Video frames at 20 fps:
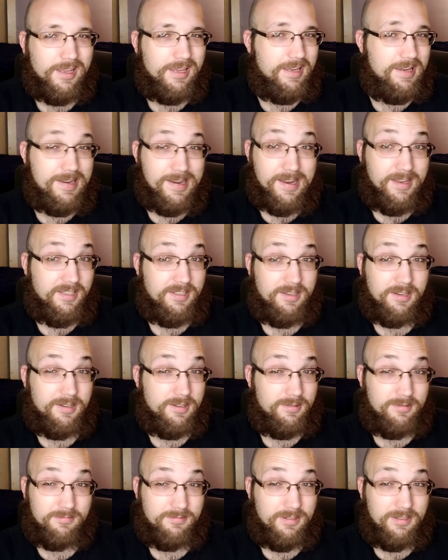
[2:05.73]
He doesn't.
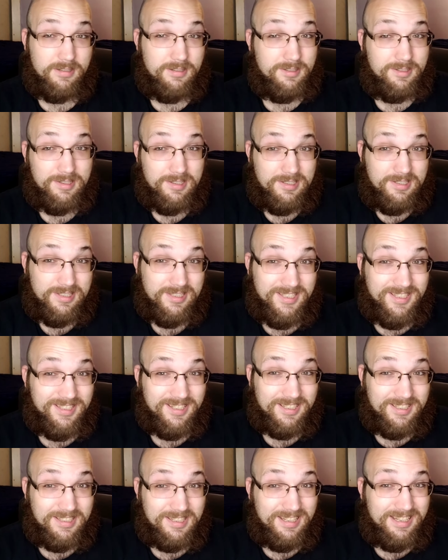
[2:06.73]
He's
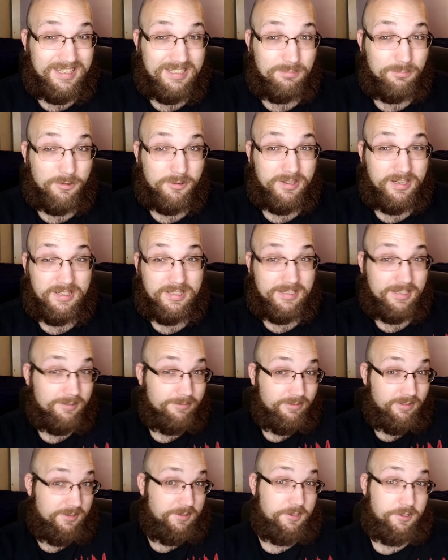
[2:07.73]
he's
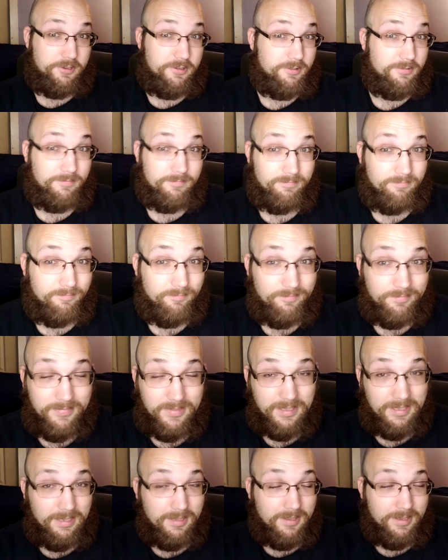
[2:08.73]
selfish.
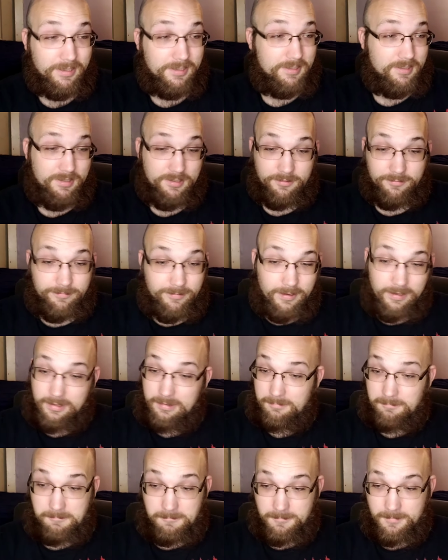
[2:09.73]
He likes to
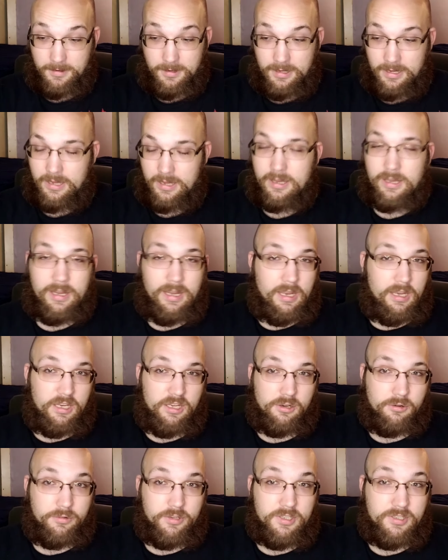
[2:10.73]
fight, and
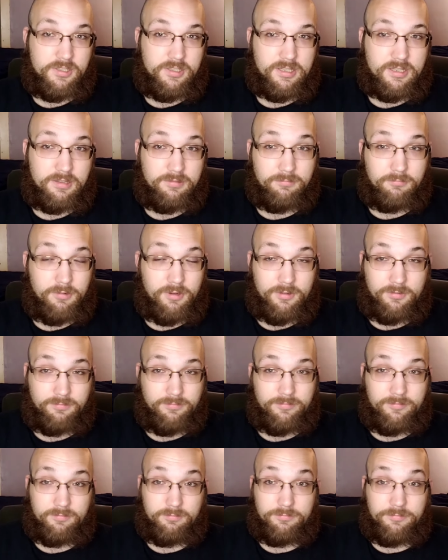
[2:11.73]
he always will
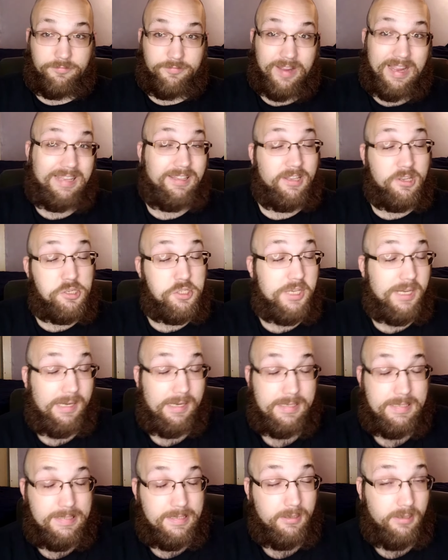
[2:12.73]
find the
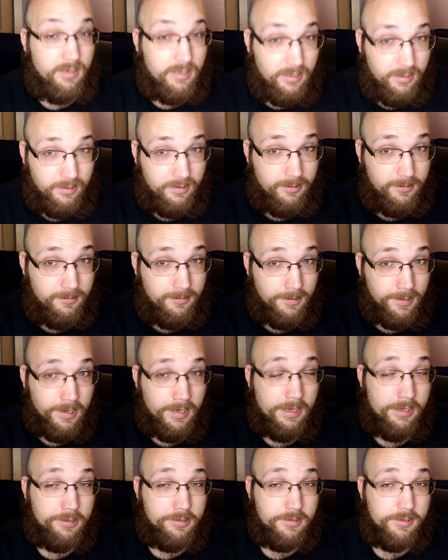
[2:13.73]
chance he can
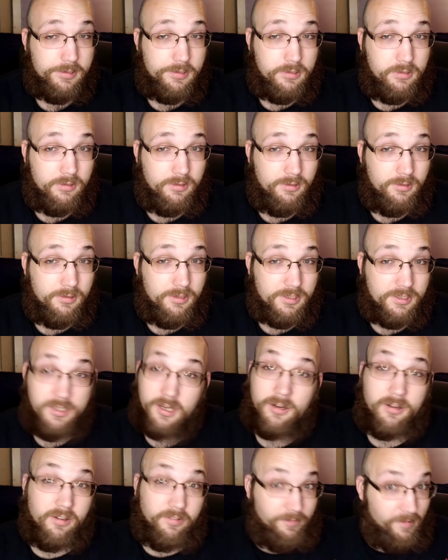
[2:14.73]
to
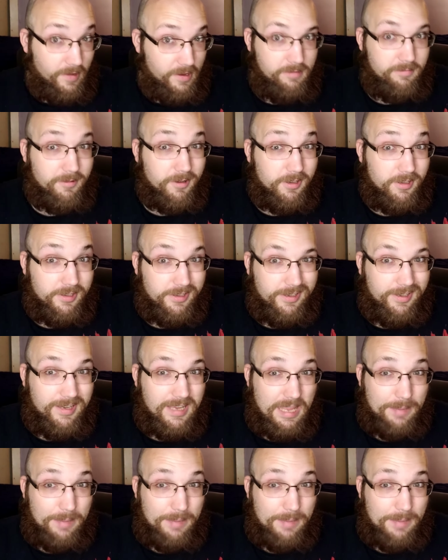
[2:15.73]
start a fight, really.